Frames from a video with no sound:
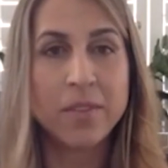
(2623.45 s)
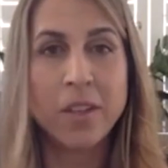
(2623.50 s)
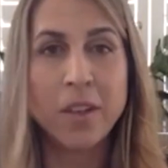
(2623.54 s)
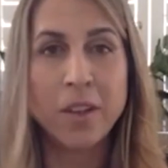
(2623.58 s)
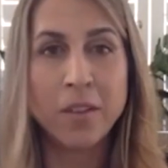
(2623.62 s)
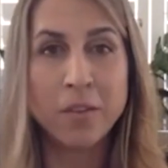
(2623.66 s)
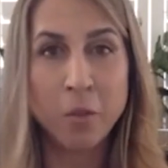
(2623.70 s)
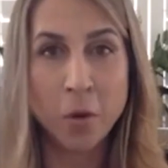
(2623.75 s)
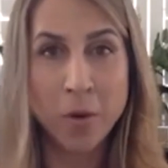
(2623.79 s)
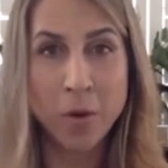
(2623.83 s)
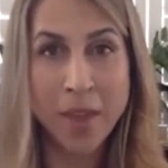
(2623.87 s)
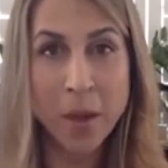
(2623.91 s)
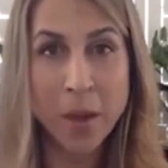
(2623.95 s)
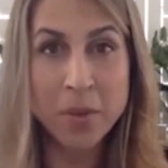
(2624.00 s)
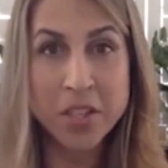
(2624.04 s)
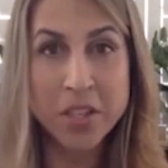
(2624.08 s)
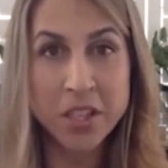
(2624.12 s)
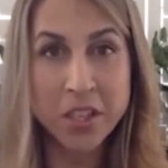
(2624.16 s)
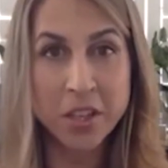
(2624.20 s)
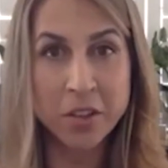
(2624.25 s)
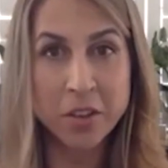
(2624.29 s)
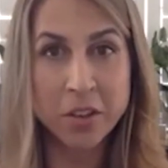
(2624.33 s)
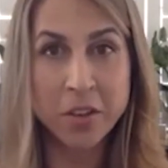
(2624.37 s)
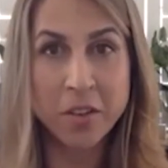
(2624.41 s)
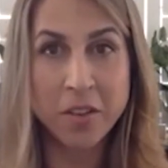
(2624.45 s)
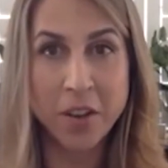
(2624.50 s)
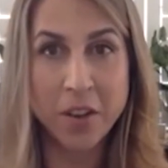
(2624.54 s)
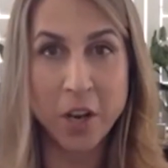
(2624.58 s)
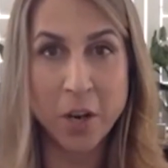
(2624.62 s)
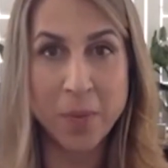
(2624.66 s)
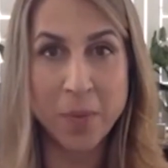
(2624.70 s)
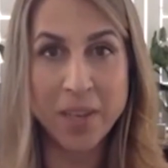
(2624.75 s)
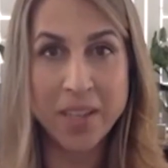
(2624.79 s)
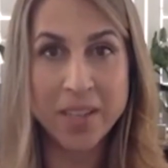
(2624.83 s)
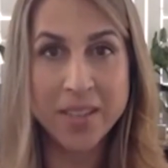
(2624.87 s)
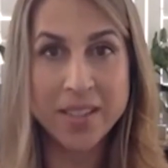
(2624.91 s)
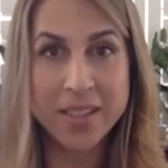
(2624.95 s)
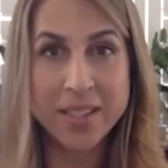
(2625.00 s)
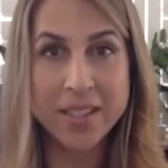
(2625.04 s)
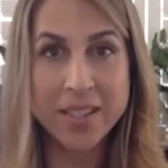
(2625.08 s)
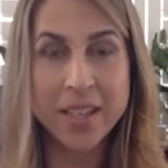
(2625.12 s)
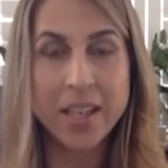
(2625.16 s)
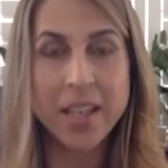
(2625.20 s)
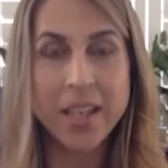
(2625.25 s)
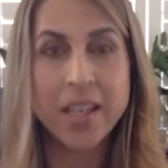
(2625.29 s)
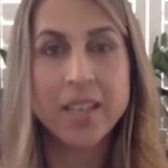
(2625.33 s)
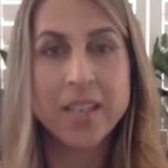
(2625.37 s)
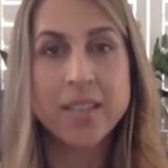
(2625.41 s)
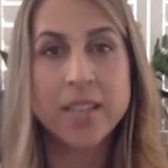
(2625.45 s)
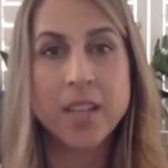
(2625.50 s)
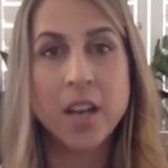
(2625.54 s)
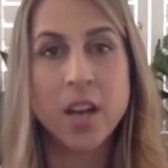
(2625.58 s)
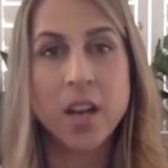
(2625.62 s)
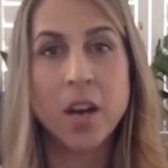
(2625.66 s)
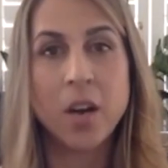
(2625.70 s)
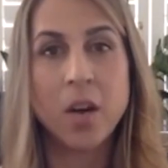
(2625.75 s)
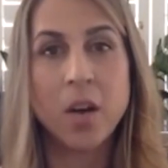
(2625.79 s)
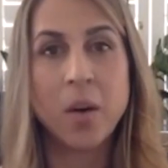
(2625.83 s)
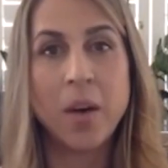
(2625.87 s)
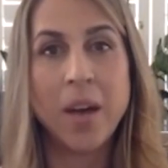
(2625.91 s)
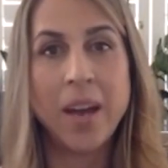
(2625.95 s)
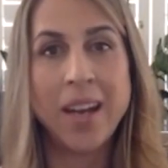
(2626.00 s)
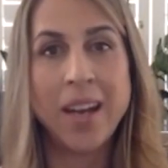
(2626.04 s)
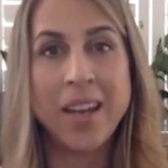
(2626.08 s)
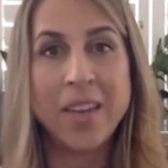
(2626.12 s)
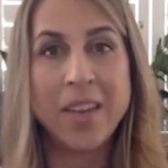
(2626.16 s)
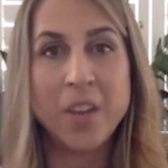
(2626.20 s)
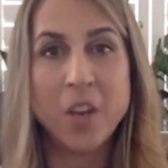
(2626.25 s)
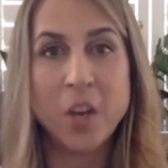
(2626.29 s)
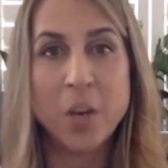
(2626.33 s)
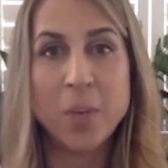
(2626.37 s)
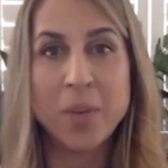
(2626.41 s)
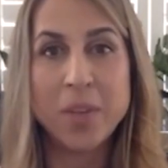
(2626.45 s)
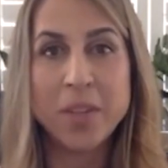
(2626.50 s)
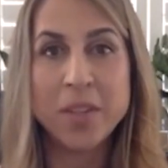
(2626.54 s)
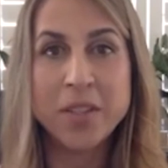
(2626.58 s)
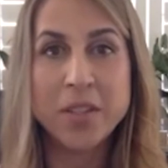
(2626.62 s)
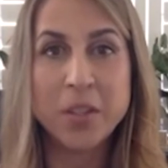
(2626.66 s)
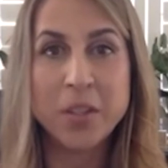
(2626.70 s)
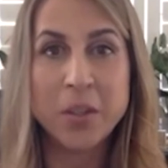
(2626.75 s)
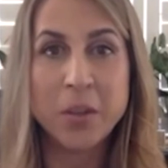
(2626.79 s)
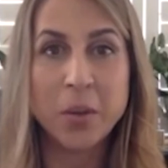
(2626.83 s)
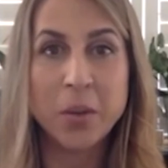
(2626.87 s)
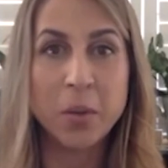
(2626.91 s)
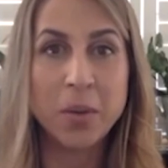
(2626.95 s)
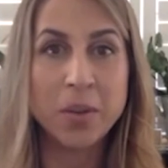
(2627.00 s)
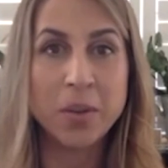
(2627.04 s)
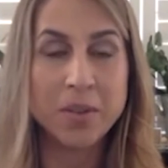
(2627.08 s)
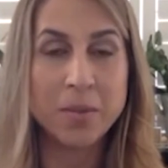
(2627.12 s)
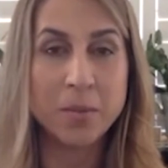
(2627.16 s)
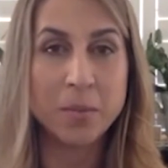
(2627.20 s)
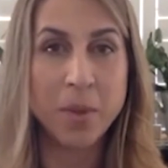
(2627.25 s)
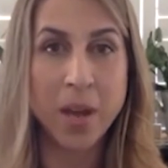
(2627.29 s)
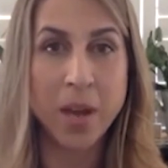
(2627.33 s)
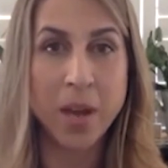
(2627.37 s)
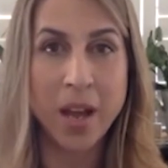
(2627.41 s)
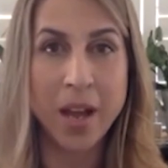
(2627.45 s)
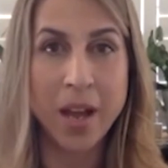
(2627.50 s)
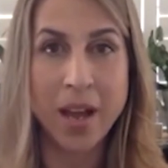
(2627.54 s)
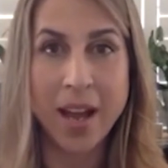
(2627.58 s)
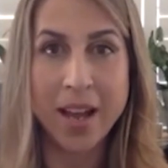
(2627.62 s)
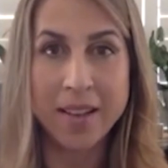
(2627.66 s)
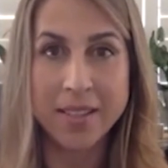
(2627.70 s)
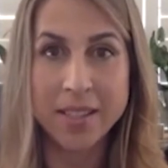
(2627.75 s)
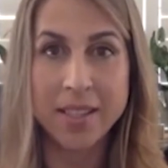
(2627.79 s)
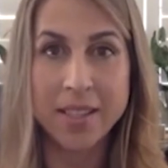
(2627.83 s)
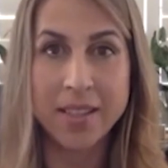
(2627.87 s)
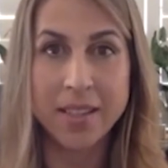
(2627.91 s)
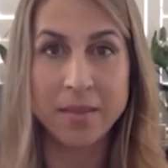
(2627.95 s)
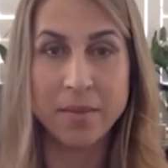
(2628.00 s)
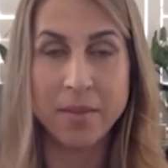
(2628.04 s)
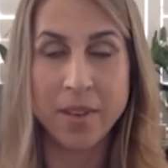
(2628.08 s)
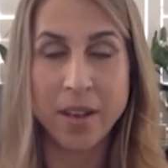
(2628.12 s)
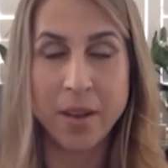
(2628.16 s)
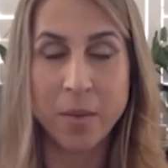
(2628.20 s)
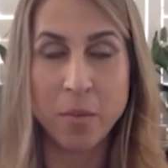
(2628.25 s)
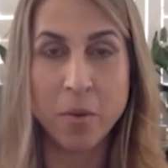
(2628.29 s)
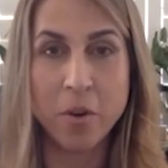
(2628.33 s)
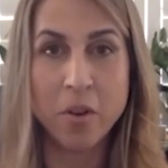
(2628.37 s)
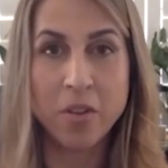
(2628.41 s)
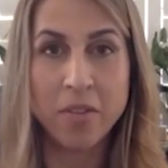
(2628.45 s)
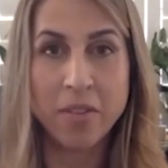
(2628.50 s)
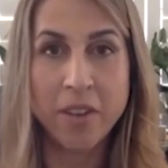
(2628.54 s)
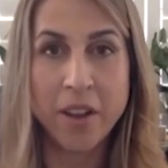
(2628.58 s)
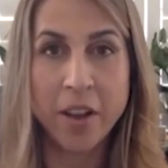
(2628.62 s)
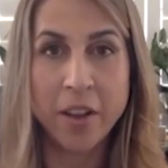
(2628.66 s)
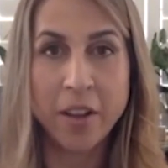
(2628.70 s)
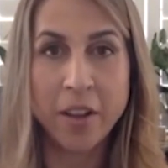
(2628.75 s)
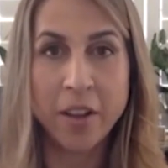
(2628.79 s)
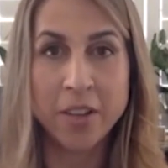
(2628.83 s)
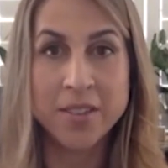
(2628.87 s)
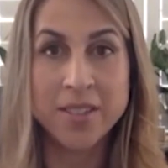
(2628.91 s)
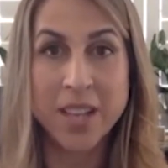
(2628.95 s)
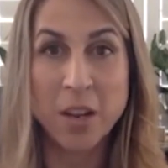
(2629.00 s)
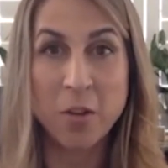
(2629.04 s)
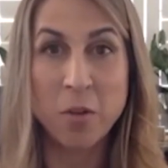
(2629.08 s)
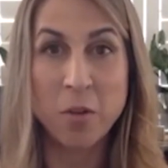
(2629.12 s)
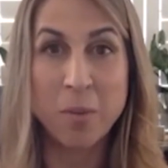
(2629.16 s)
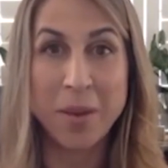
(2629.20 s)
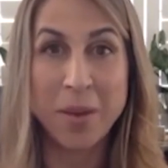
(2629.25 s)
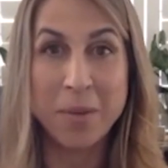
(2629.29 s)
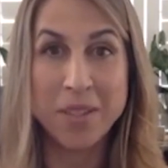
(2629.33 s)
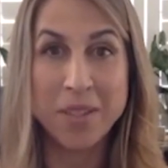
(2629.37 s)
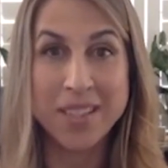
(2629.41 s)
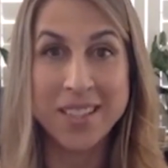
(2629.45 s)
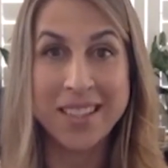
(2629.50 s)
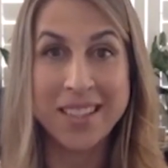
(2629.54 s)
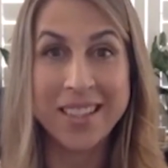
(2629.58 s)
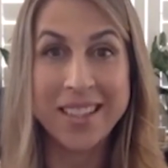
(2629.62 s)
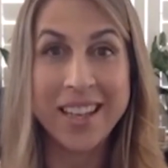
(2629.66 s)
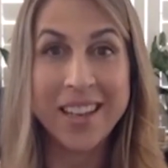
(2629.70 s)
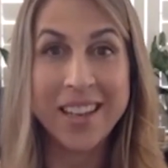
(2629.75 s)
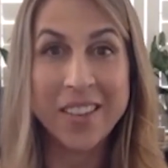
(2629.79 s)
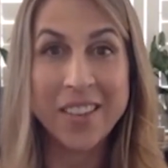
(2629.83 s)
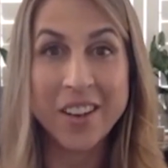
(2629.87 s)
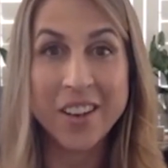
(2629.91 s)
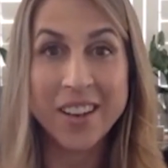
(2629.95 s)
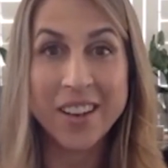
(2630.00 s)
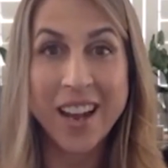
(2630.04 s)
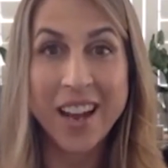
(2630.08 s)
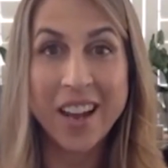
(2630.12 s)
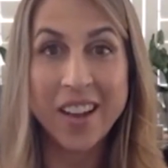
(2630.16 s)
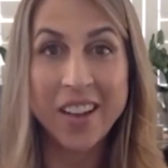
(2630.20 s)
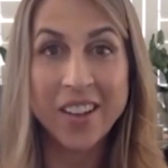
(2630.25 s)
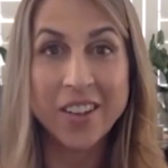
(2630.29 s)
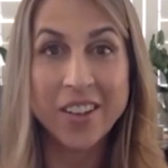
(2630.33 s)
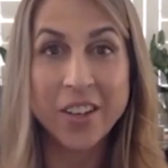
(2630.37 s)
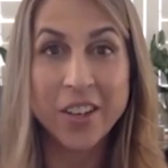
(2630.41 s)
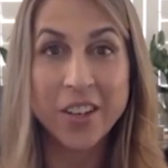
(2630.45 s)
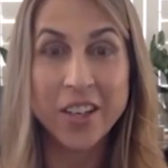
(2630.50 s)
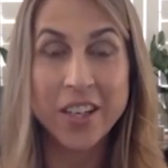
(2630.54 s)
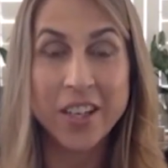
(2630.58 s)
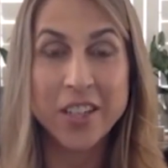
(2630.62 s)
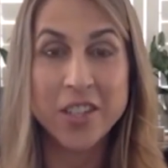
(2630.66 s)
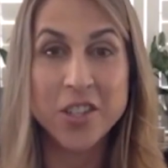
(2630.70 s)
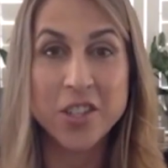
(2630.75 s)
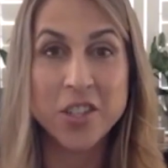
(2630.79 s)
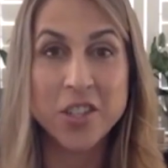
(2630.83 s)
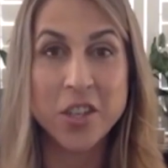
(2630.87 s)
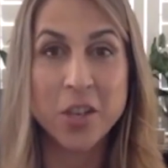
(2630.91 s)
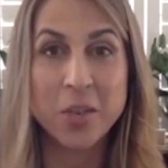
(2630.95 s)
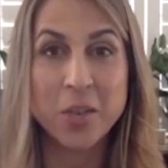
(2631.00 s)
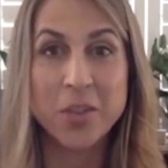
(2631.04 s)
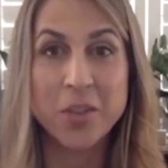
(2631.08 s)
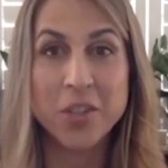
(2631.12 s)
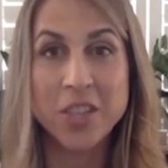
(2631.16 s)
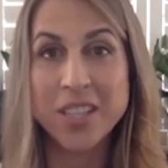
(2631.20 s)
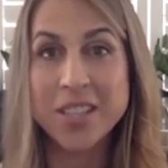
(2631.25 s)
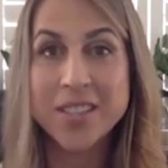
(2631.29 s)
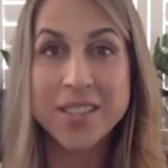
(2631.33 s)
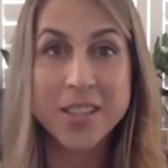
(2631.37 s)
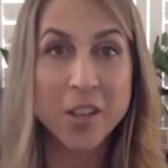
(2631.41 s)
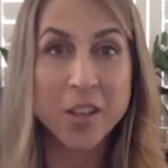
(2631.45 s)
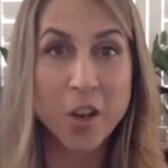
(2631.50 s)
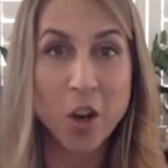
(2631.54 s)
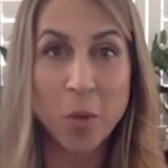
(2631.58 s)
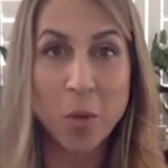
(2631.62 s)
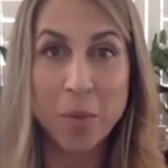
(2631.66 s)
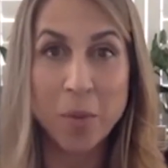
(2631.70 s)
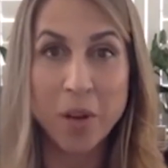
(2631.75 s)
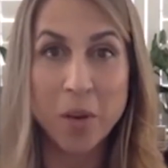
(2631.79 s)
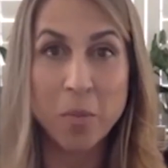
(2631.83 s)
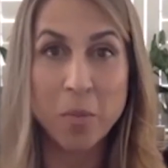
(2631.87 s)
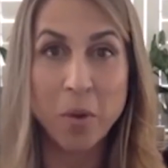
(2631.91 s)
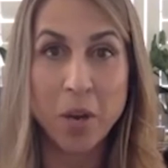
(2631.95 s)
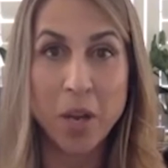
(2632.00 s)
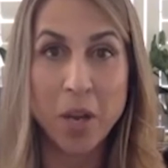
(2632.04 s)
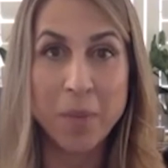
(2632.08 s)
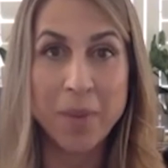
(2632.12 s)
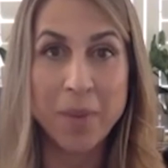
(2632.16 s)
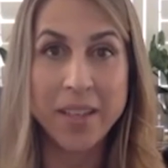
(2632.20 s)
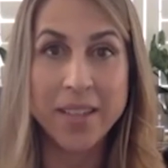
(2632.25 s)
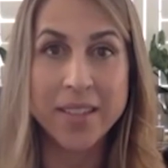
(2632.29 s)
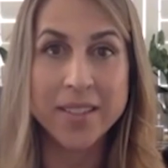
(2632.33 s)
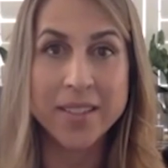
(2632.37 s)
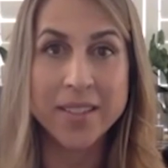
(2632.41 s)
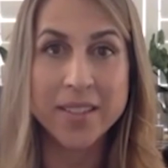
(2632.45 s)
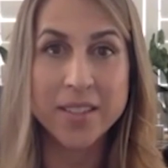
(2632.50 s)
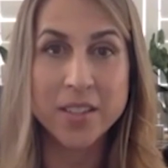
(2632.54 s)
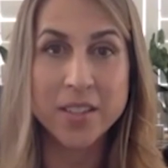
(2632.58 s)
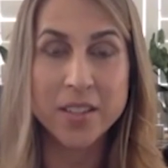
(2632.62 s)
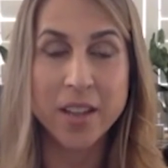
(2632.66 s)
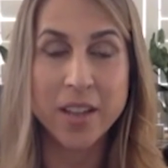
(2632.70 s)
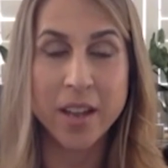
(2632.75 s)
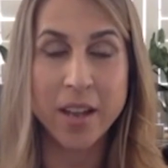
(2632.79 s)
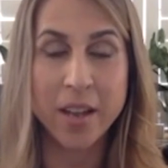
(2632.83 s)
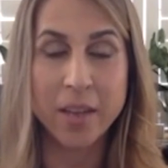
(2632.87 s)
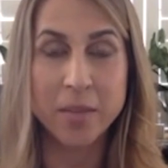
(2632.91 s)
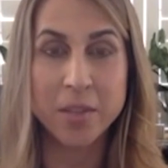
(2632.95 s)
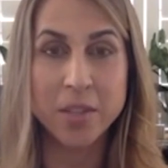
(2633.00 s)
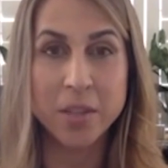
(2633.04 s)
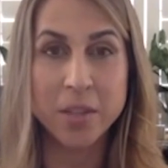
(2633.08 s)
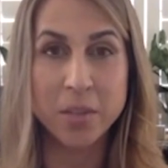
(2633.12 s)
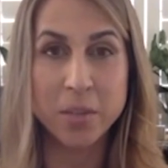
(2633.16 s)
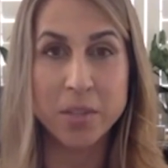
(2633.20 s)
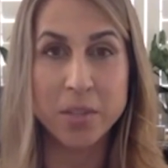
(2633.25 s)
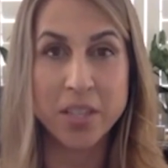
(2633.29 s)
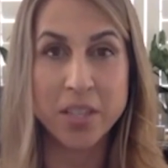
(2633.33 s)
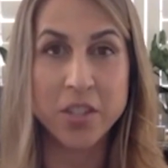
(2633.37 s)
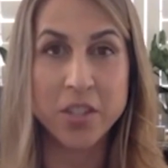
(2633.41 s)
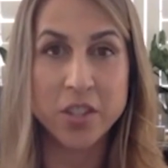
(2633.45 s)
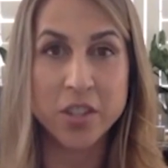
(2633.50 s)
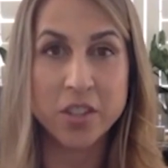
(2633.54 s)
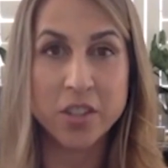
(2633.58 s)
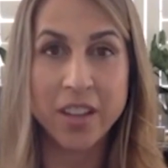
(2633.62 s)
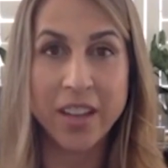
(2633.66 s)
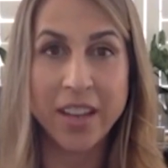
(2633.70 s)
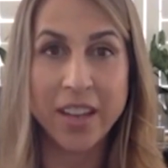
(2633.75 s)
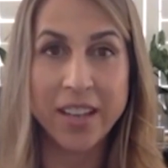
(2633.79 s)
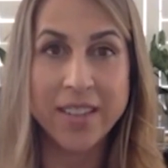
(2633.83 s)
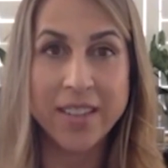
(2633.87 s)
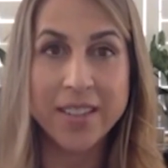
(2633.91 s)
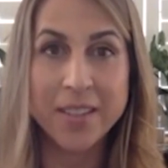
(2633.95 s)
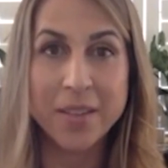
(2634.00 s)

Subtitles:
for that particular therapist. So any therapist who has a profile on our site will be able to link their calendar and show just their open appointments to potential clients.